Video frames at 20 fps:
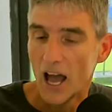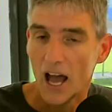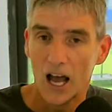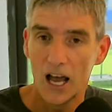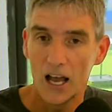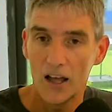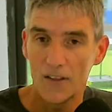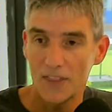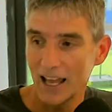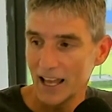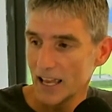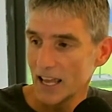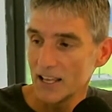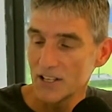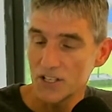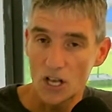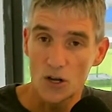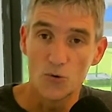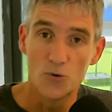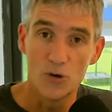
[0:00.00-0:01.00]
That
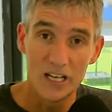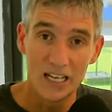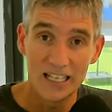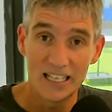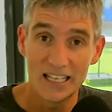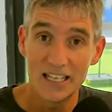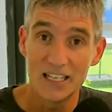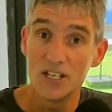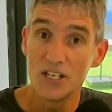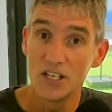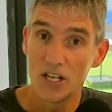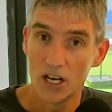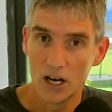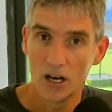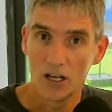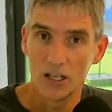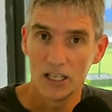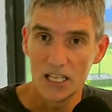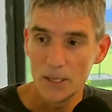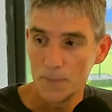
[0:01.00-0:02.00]
is a really
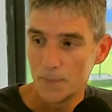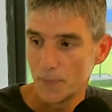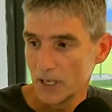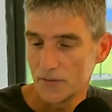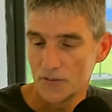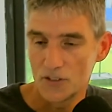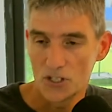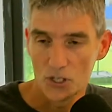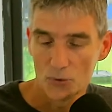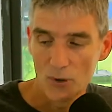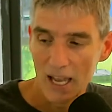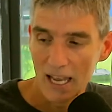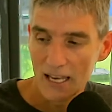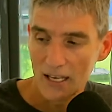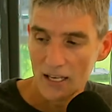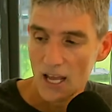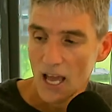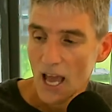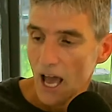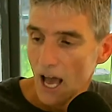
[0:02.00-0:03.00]
gnarly bit of
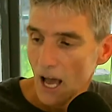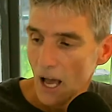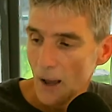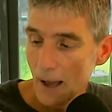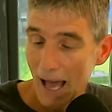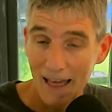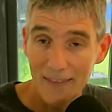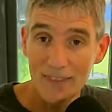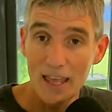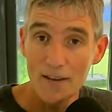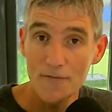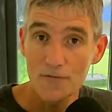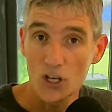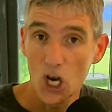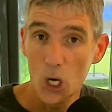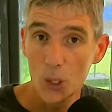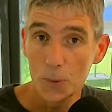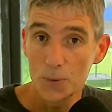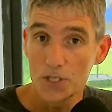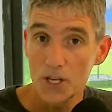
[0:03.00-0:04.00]
terrain, and they've
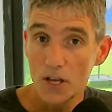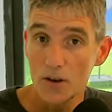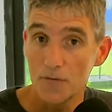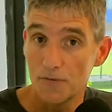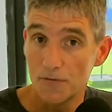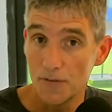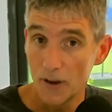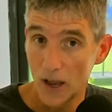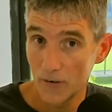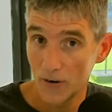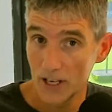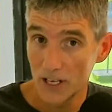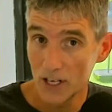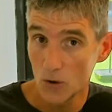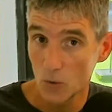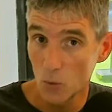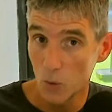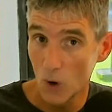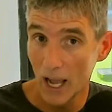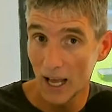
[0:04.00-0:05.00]
coped
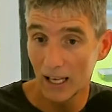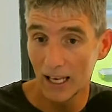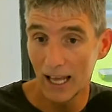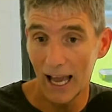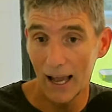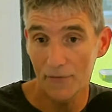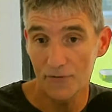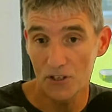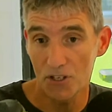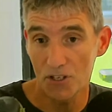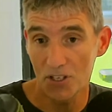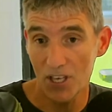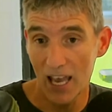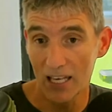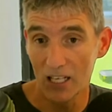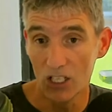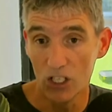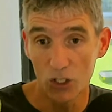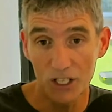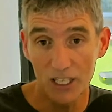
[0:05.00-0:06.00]
very well, I have to
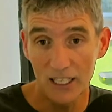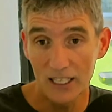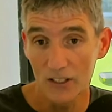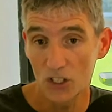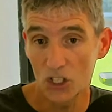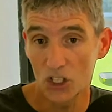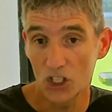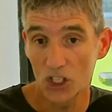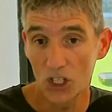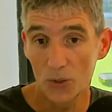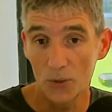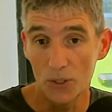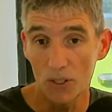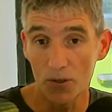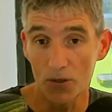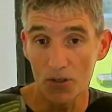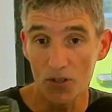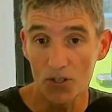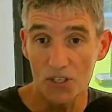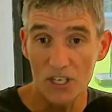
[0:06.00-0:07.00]
say. Looking at the shoe,
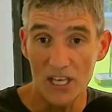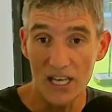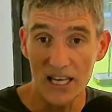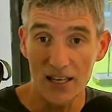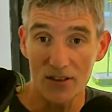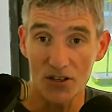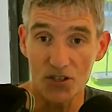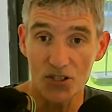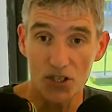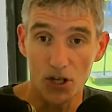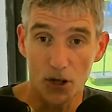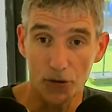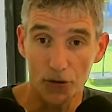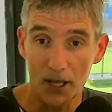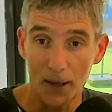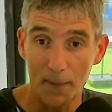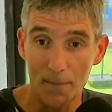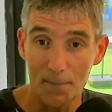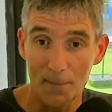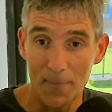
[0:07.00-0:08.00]
you can see there's
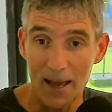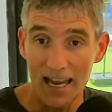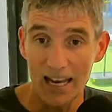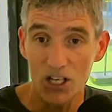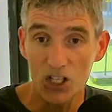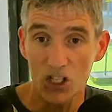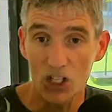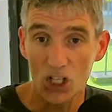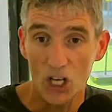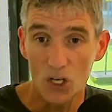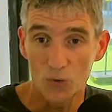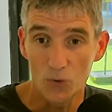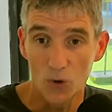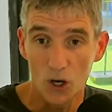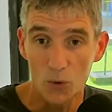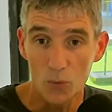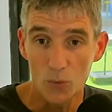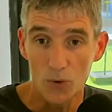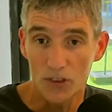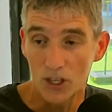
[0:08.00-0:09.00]
nothing major
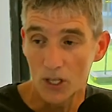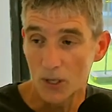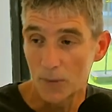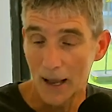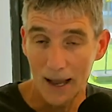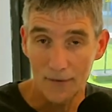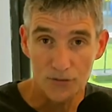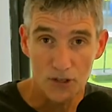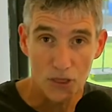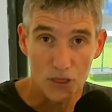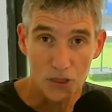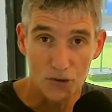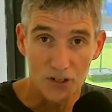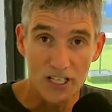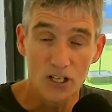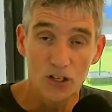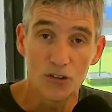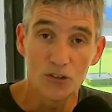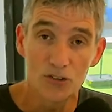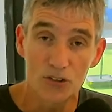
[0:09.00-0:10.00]
wrong with them after
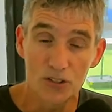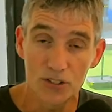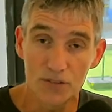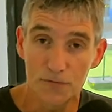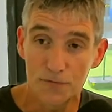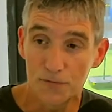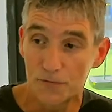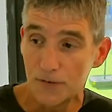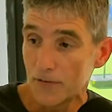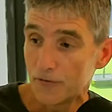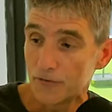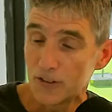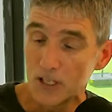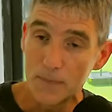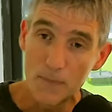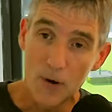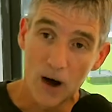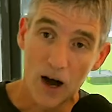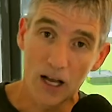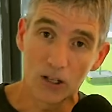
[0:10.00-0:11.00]

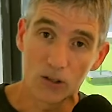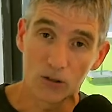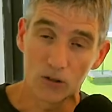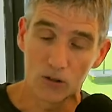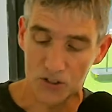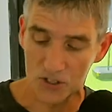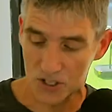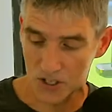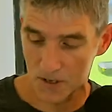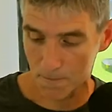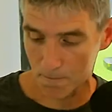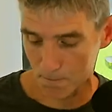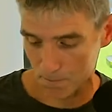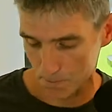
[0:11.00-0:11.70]
350 miles.